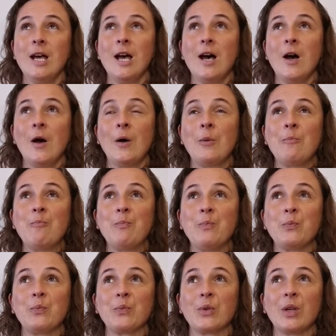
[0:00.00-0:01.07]

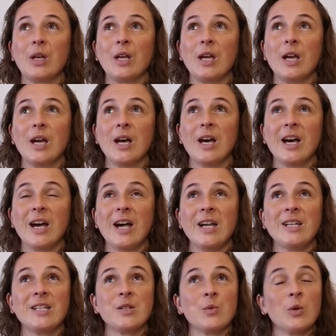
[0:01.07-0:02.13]

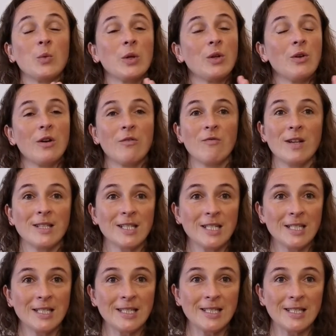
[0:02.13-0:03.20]
And when we're not in
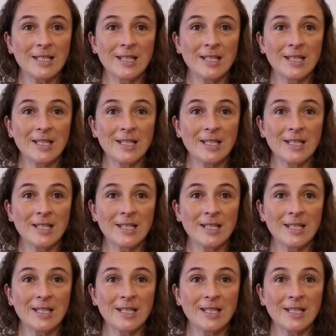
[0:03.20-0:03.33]
resonance,